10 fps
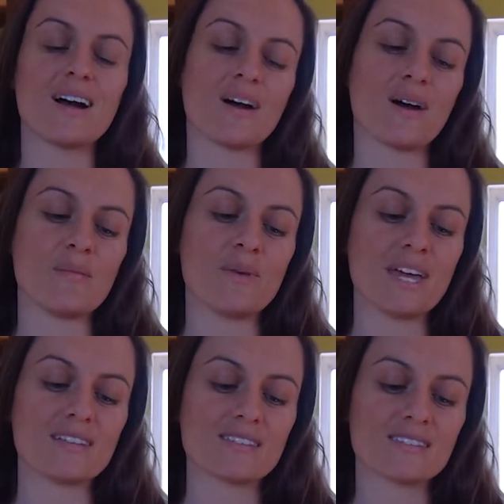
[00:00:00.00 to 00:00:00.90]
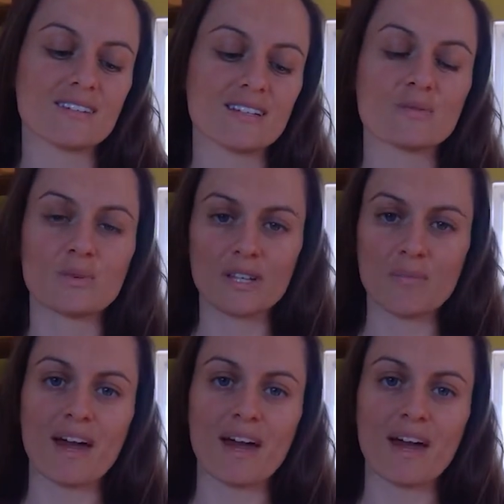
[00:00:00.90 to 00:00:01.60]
it's really